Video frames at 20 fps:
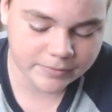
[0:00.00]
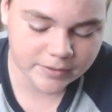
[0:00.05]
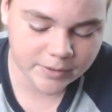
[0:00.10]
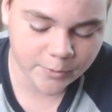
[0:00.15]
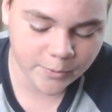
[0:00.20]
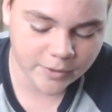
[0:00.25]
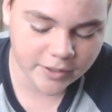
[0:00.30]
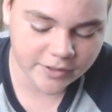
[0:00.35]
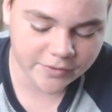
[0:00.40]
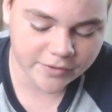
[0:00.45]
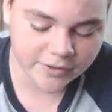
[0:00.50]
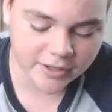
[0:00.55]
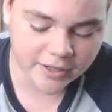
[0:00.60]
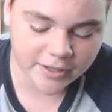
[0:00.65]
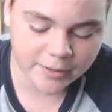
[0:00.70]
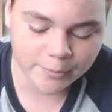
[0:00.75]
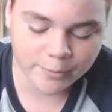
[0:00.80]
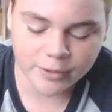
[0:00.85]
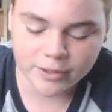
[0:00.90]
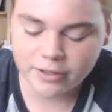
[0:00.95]
whenever I
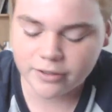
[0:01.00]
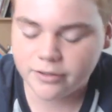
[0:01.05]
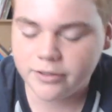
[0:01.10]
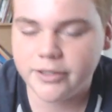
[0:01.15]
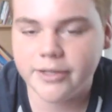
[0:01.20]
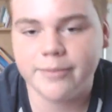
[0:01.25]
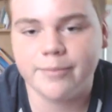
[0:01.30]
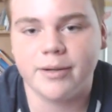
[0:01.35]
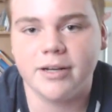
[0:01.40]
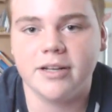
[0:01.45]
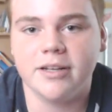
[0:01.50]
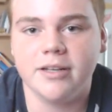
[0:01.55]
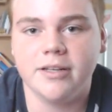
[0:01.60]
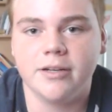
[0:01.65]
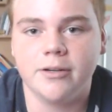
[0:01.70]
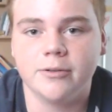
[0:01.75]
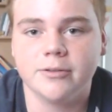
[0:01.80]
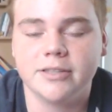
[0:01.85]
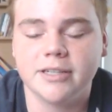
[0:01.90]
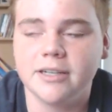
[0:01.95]
went in my
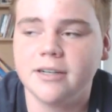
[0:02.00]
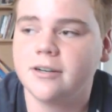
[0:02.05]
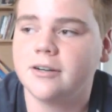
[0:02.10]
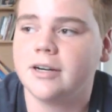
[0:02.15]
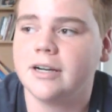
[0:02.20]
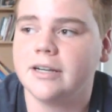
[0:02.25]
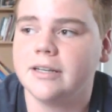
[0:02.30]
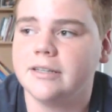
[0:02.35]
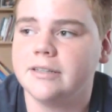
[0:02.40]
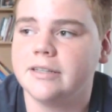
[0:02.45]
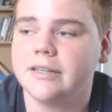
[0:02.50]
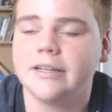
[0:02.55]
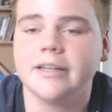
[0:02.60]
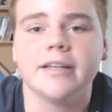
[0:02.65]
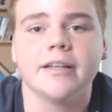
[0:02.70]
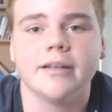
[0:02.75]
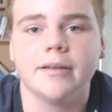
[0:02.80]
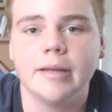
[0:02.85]
hotel, I did it.